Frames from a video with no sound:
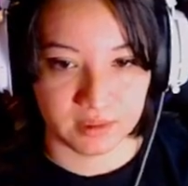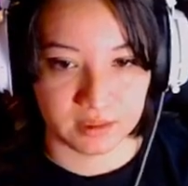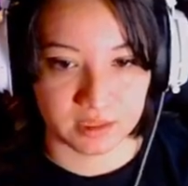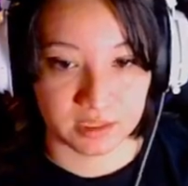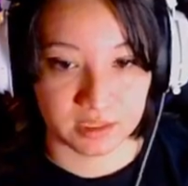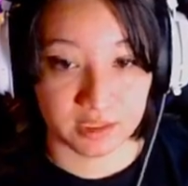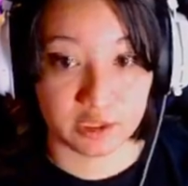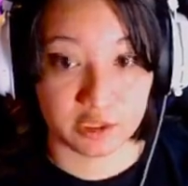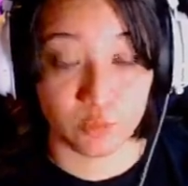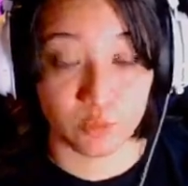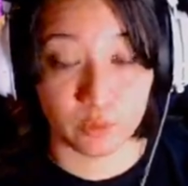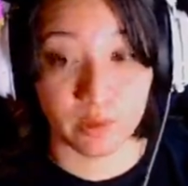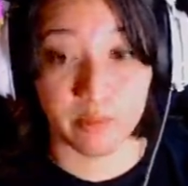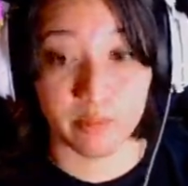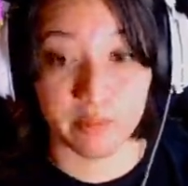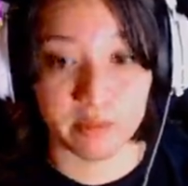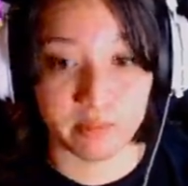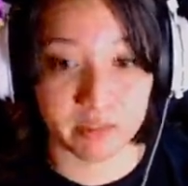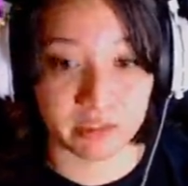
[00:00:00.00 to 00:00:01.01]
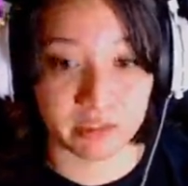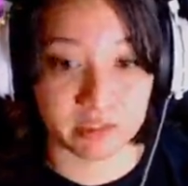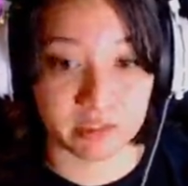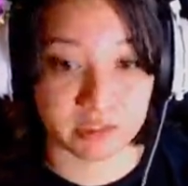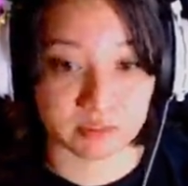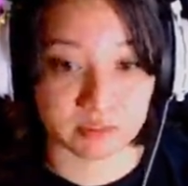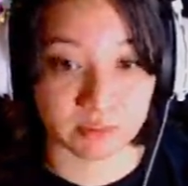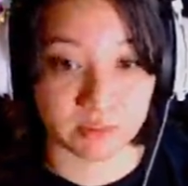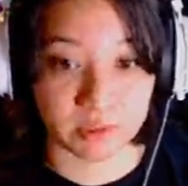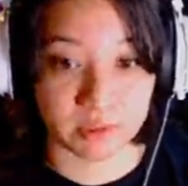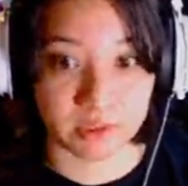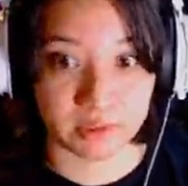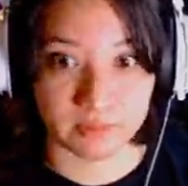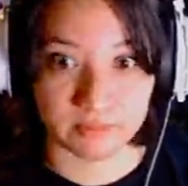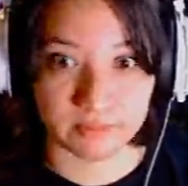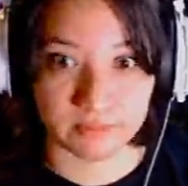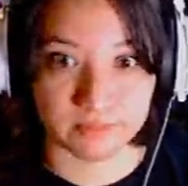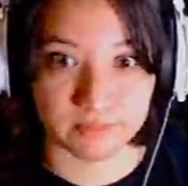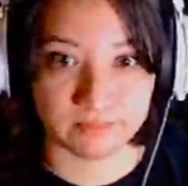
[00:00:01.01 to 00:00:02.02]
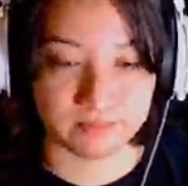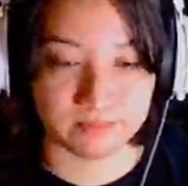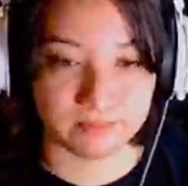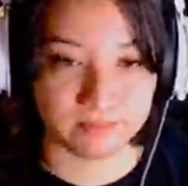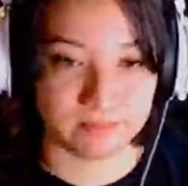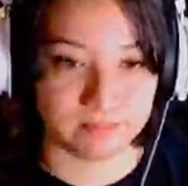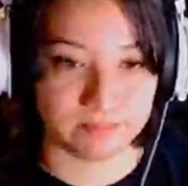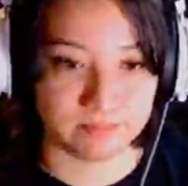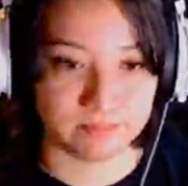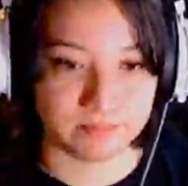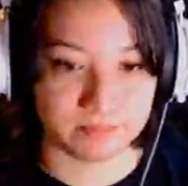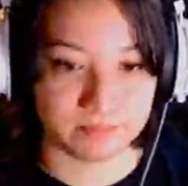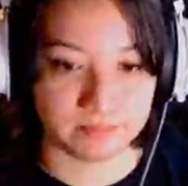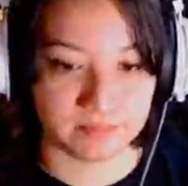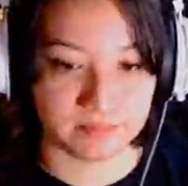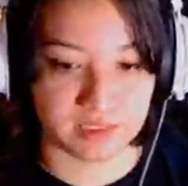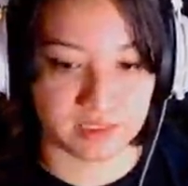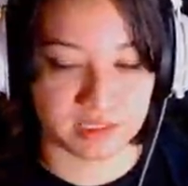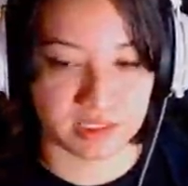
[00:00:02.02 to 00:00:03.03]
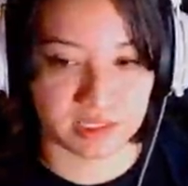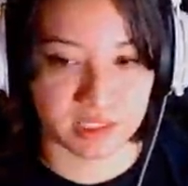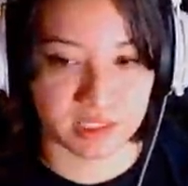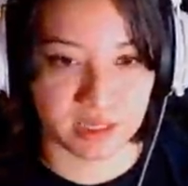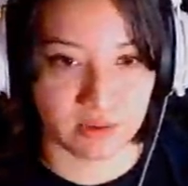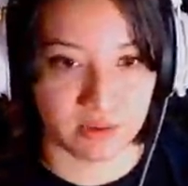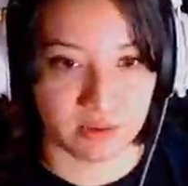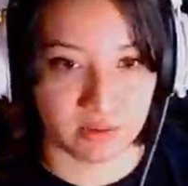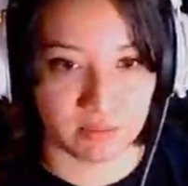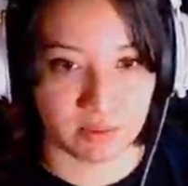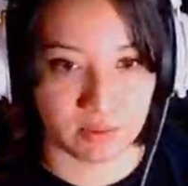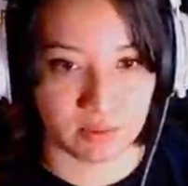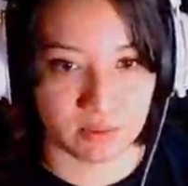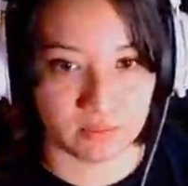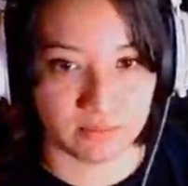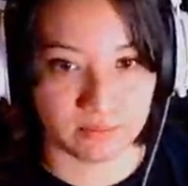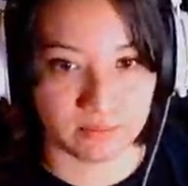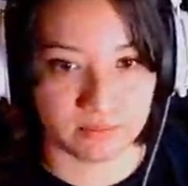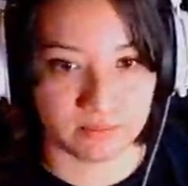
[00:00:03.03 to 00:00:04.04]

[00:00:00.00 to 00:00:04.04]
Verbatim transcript: Because you will be big disappointed. That's just how I roll.